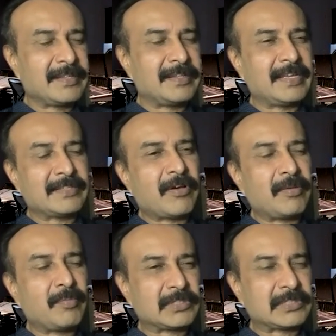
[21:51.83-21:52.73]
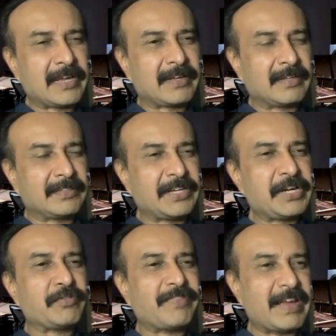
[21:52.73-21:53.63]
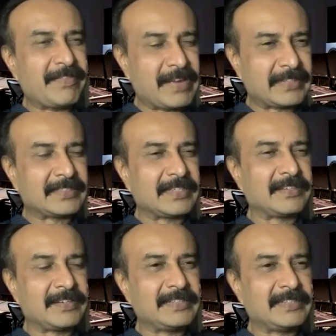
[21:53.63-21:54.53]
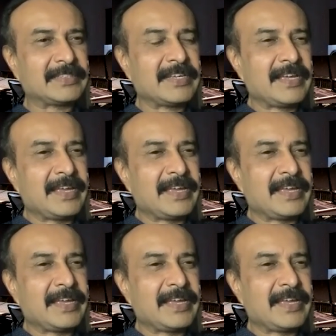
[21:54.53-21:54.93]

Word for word: they saw almost like a 3 to 5x increase